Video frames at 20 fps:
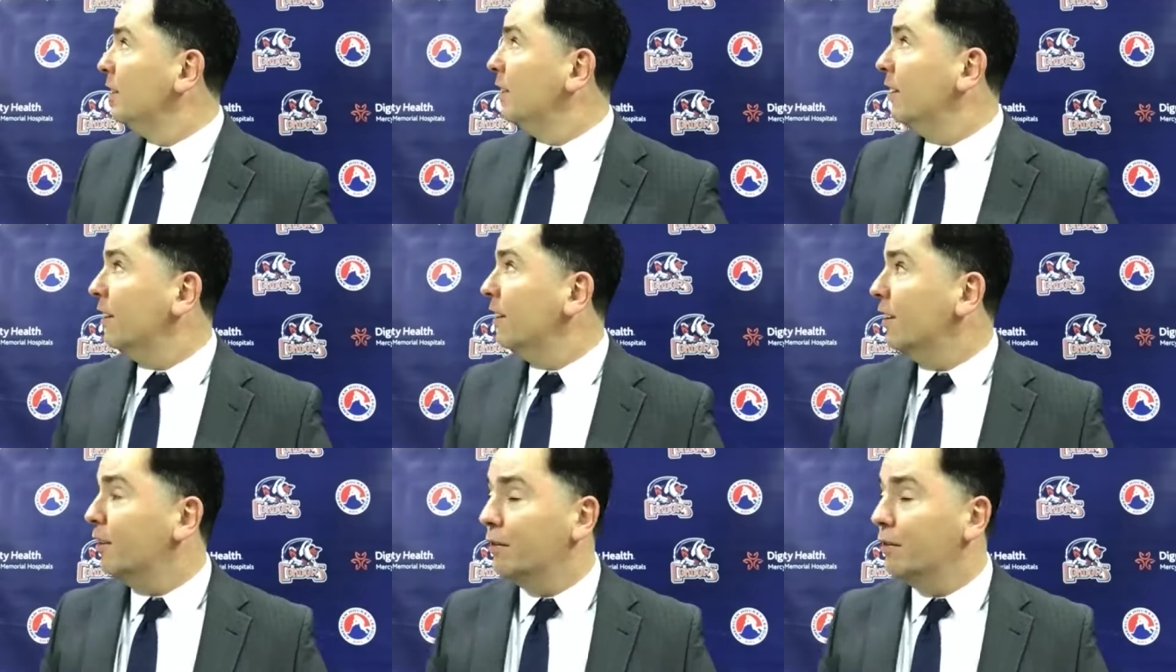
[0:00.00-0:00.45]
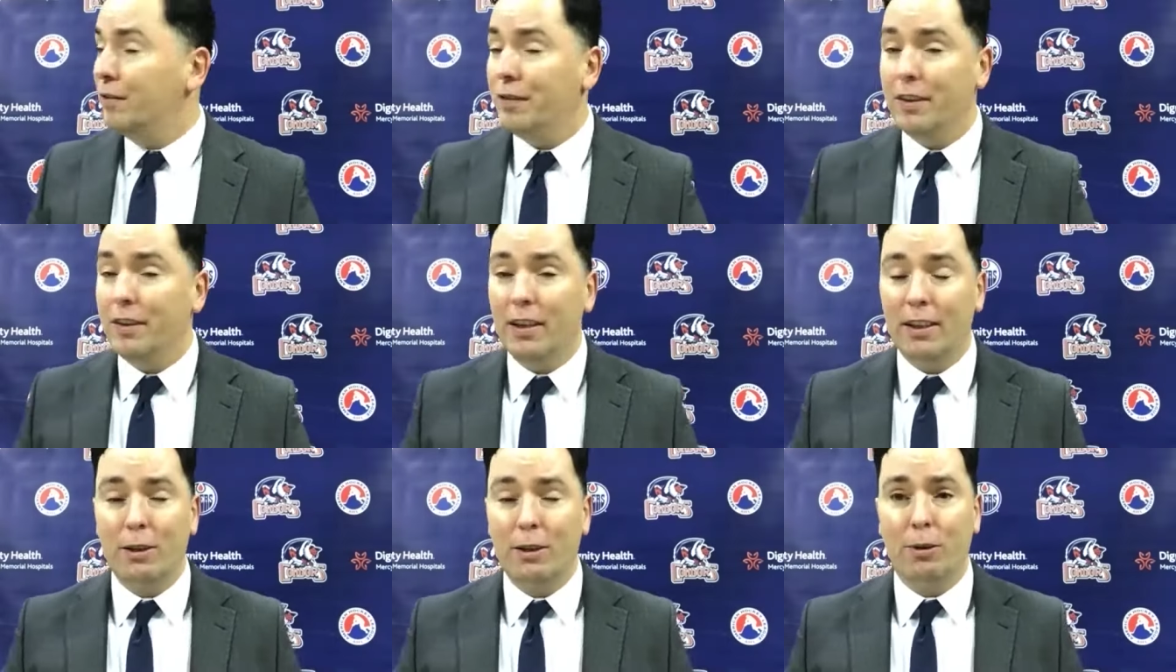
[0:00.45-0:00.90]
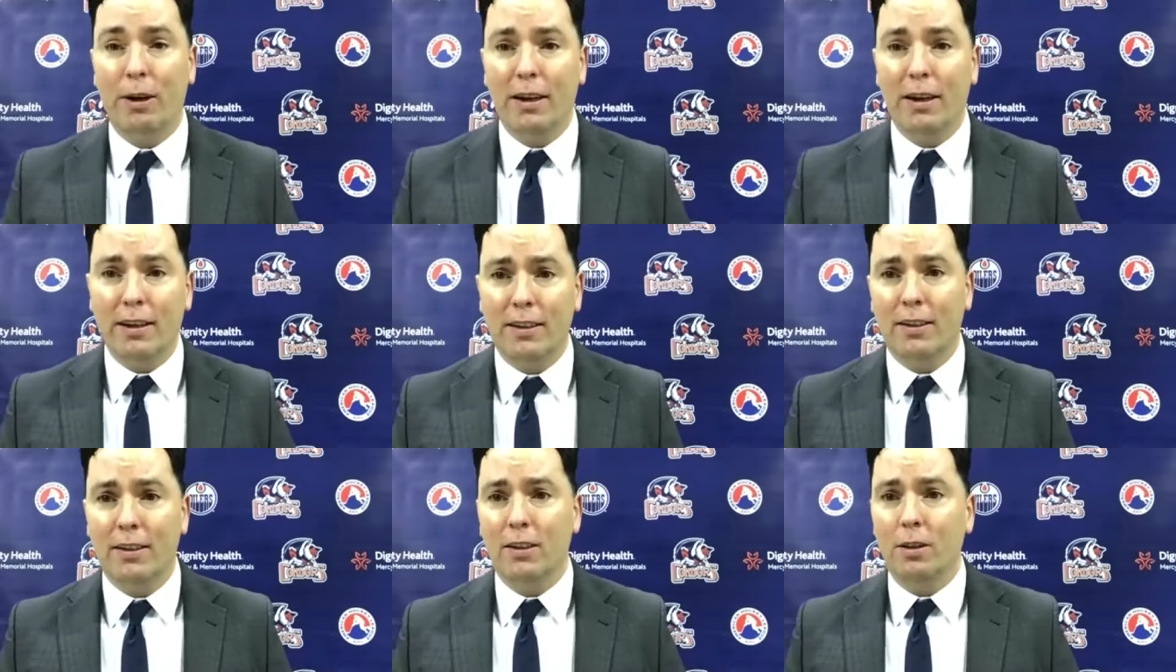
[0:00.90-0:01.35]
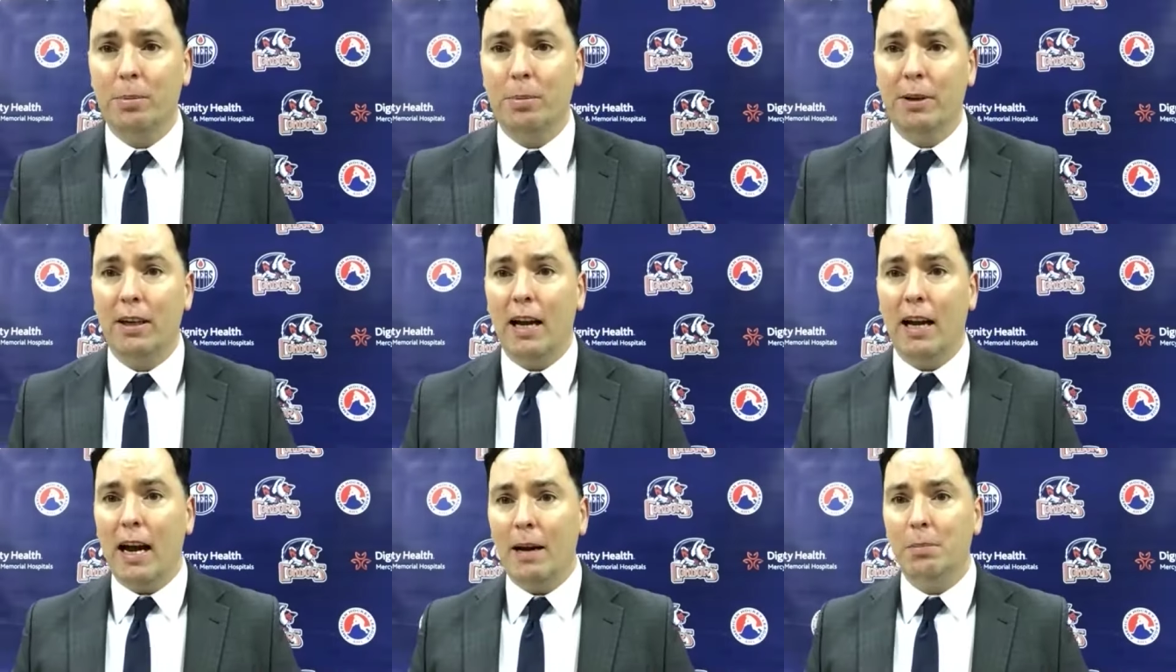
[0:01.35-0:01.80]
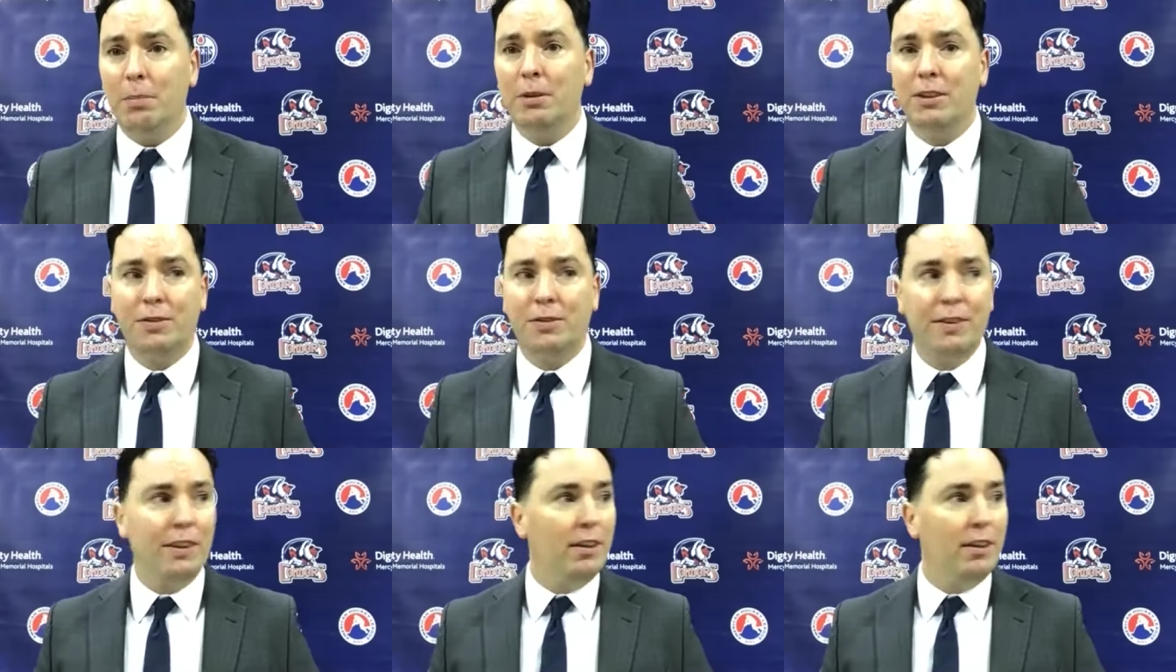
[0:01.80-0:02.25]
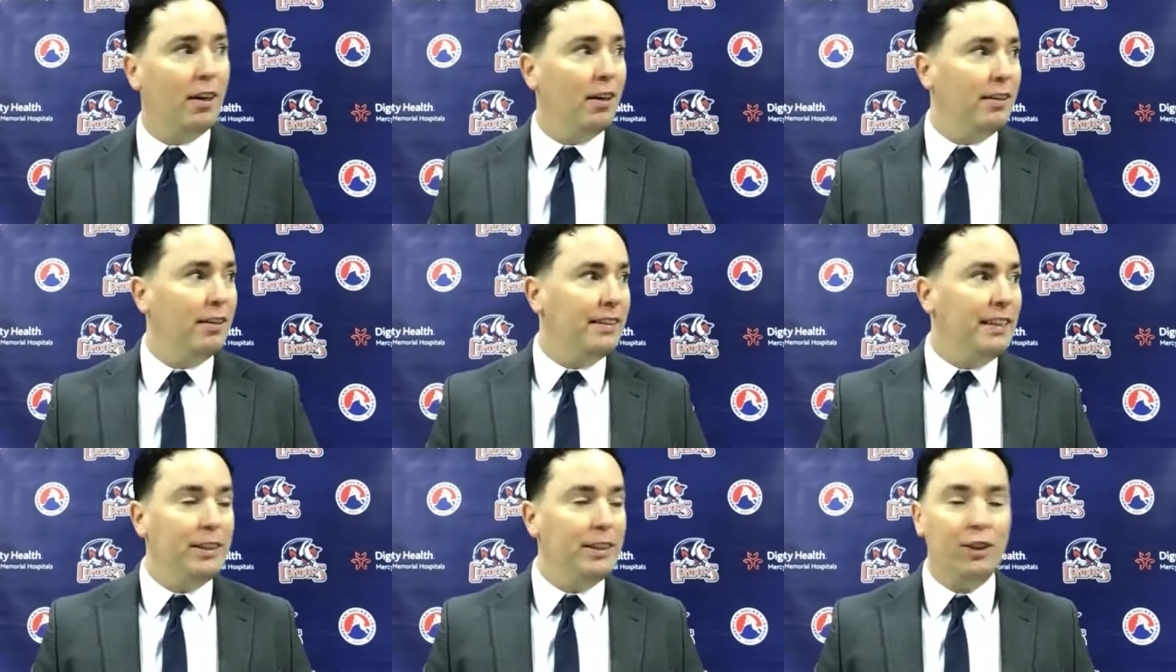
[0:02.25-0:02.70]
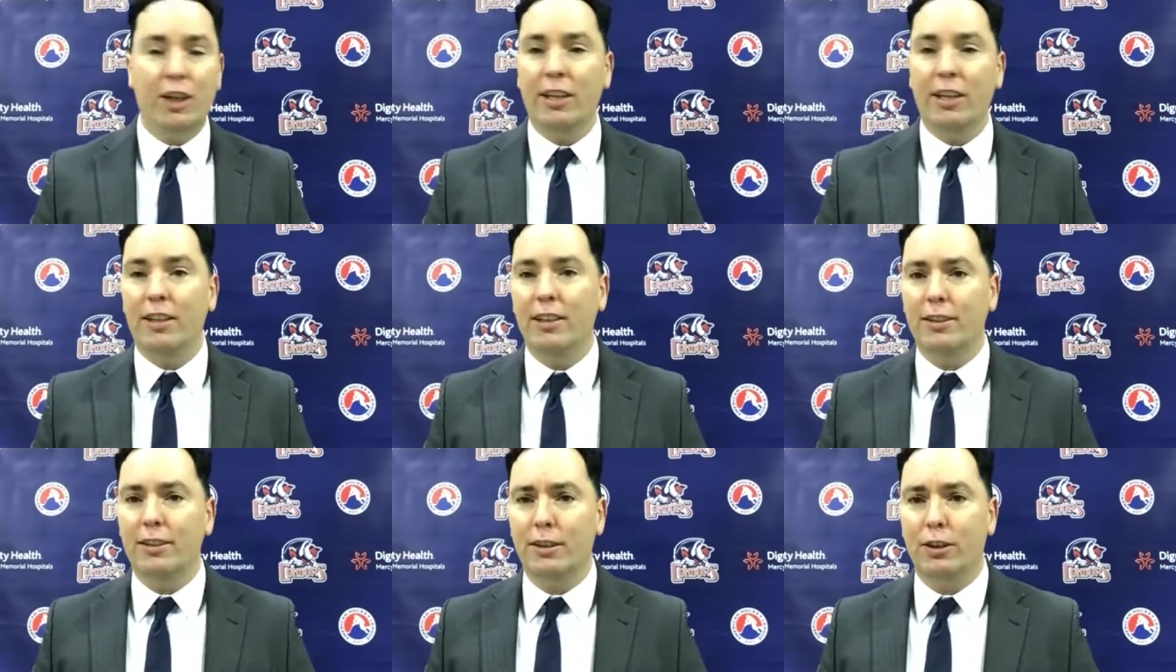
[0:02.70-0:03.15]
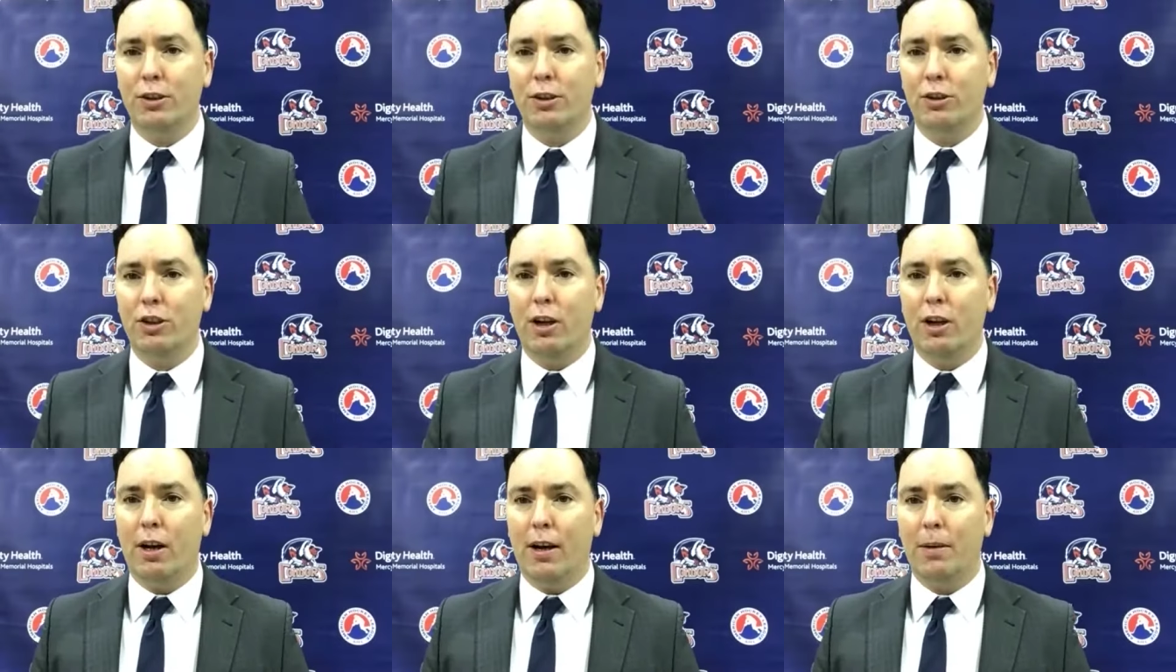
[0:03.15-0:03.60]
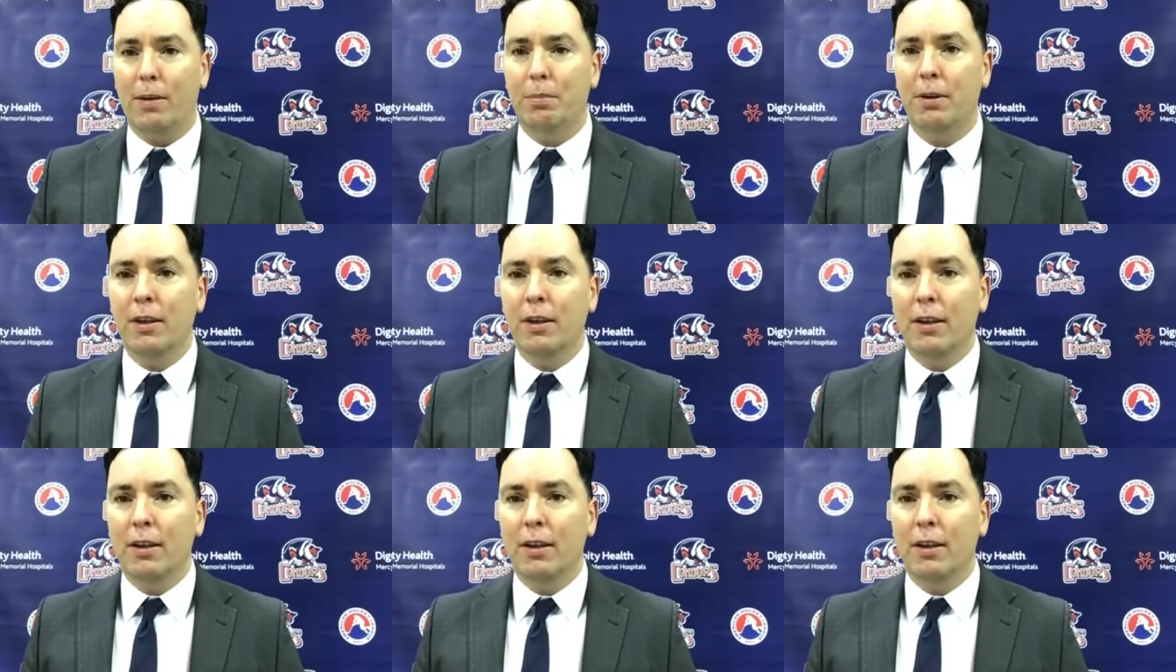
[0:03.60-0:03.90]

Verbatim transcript: of uh, creating a little bit of atmosphere our dj does a good job